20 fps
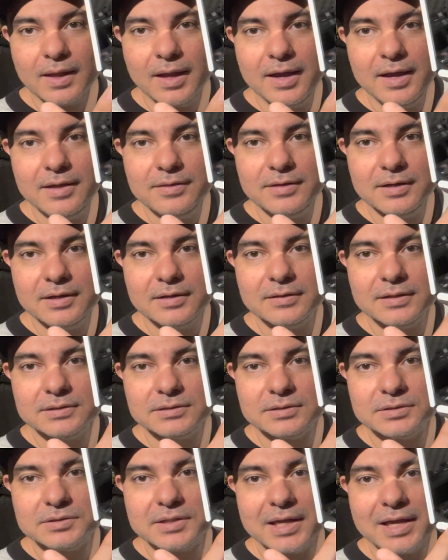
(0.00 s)
And then this
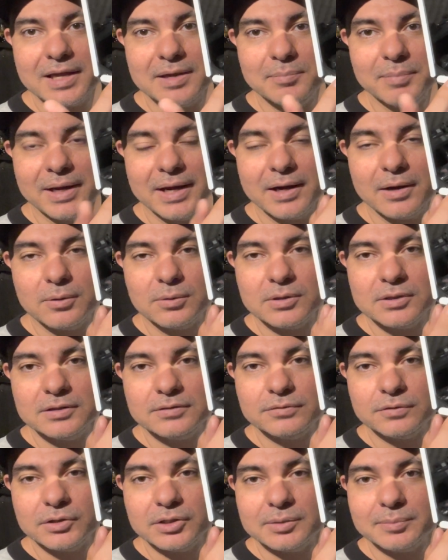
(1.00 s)
is a power
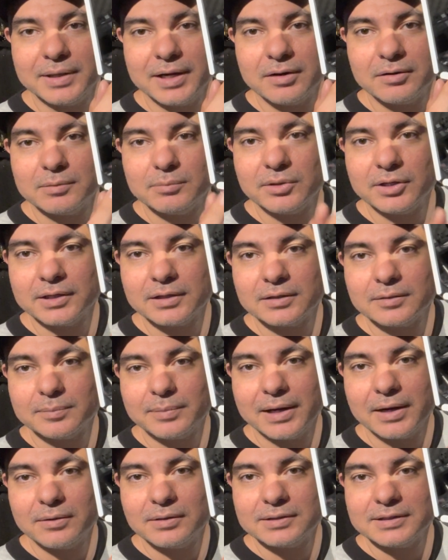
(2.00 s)
for your power brick,
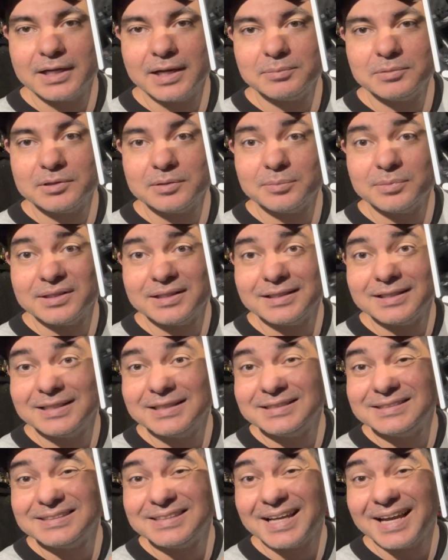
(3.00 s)
power adapter, but it
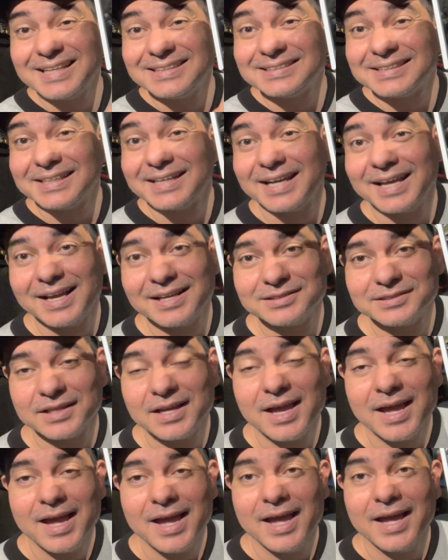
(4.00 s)
is nice that it has
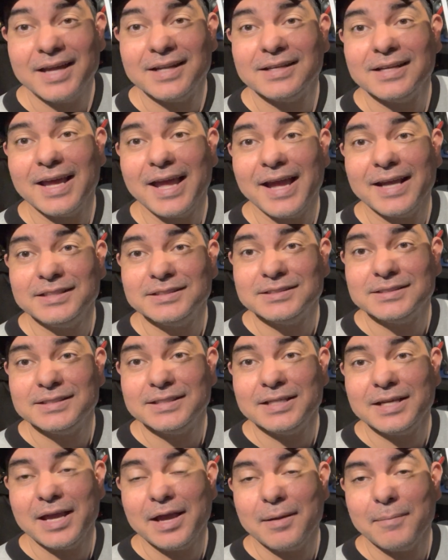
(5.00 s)
an
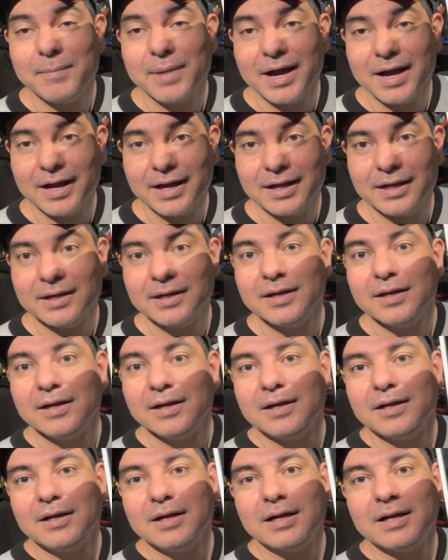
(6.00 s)
HDMI
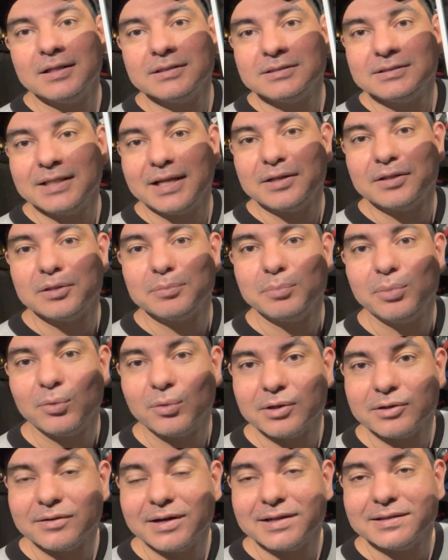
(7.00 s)
uh, standard
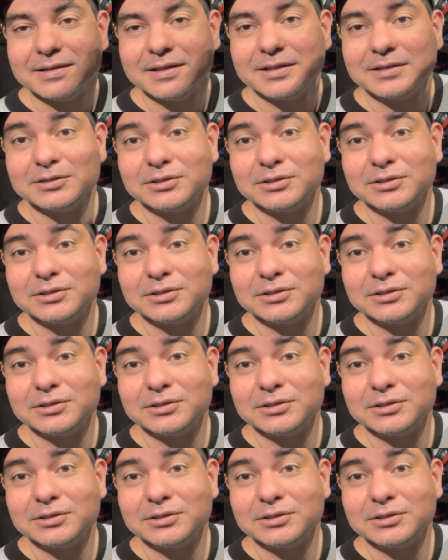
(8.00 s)
port right there.